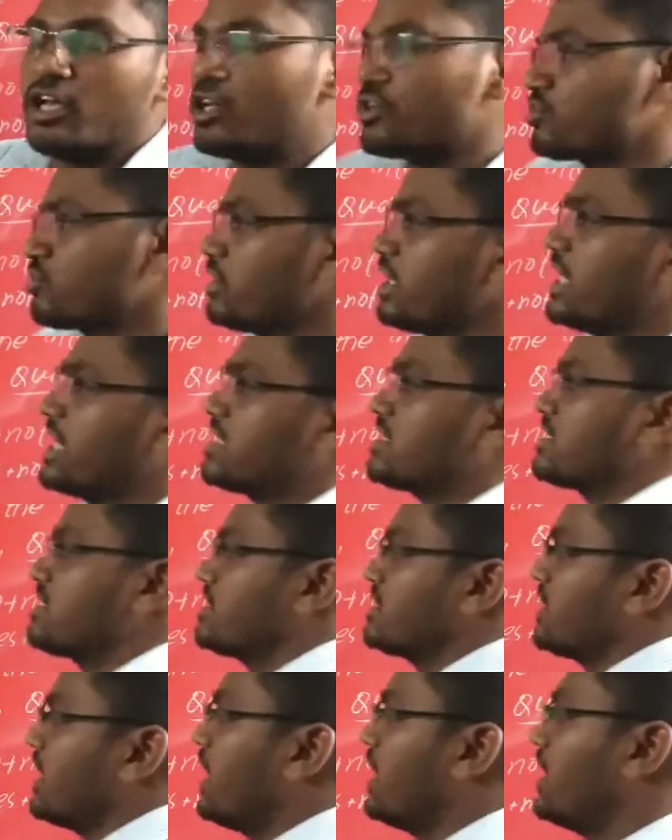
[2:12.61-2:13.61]
So let's
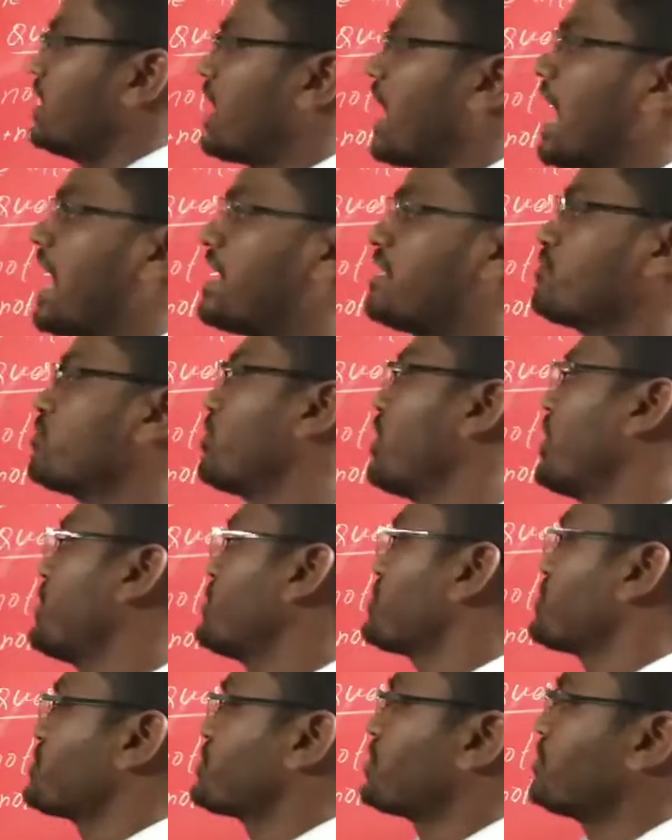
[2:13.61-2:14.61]
here I am
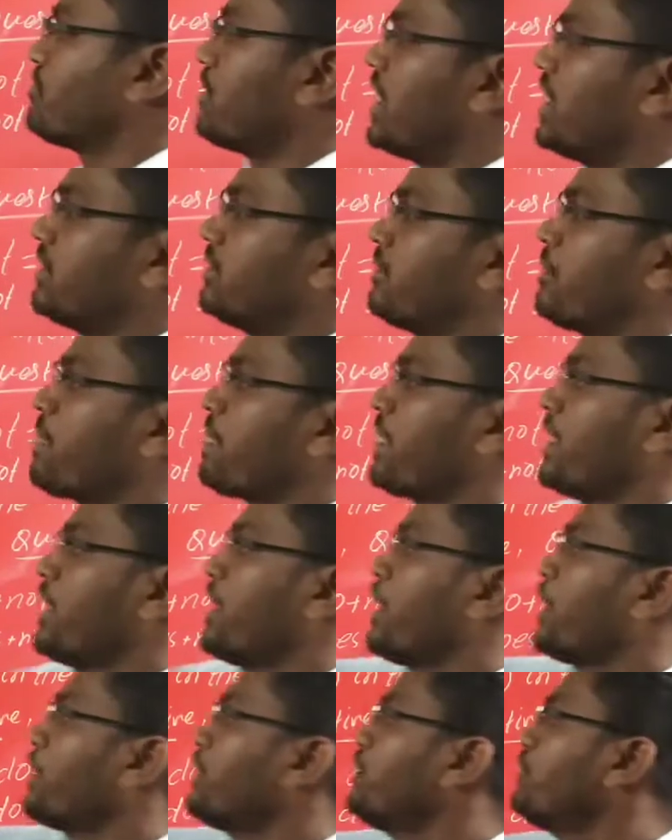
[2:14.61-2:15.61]
going to do one.
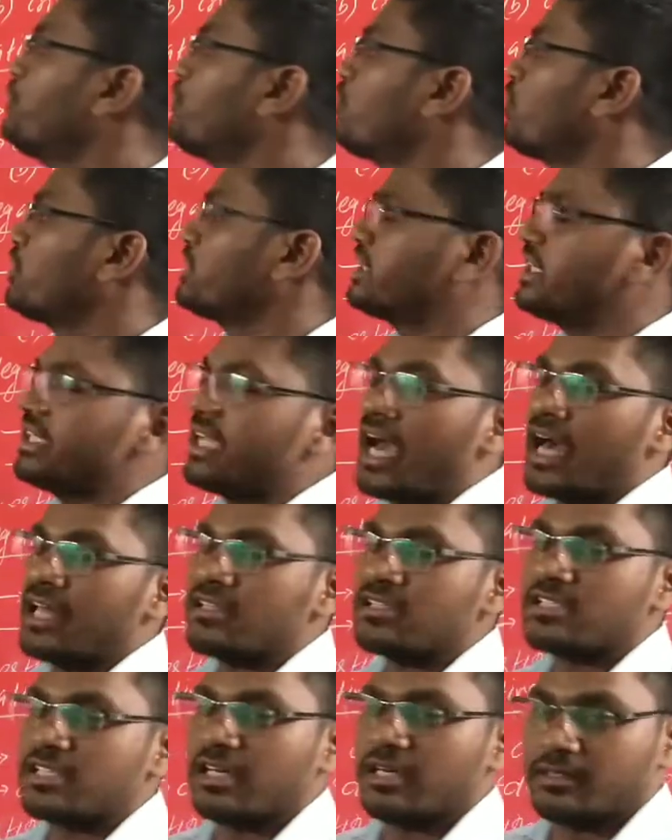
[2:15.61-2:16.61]
You know the
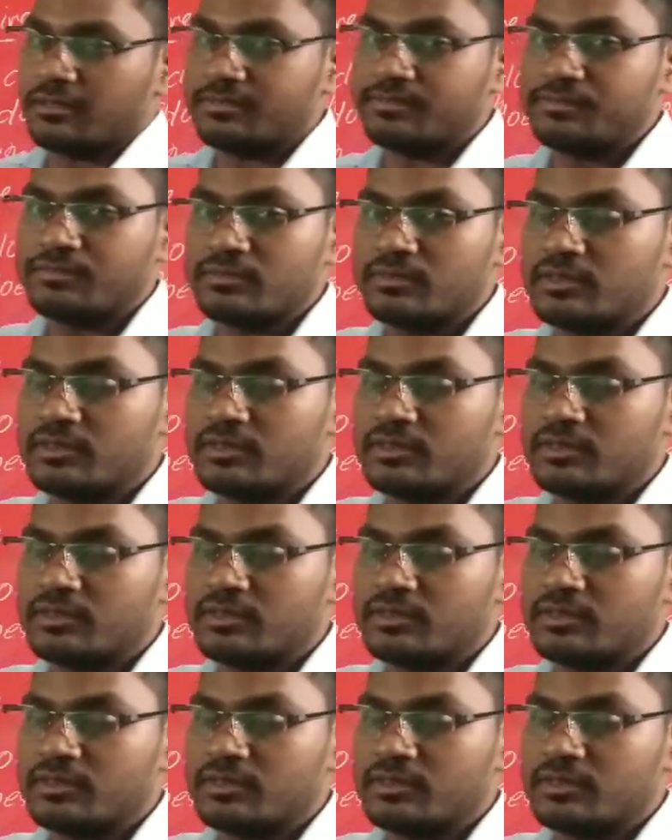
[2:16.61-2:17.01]
answer.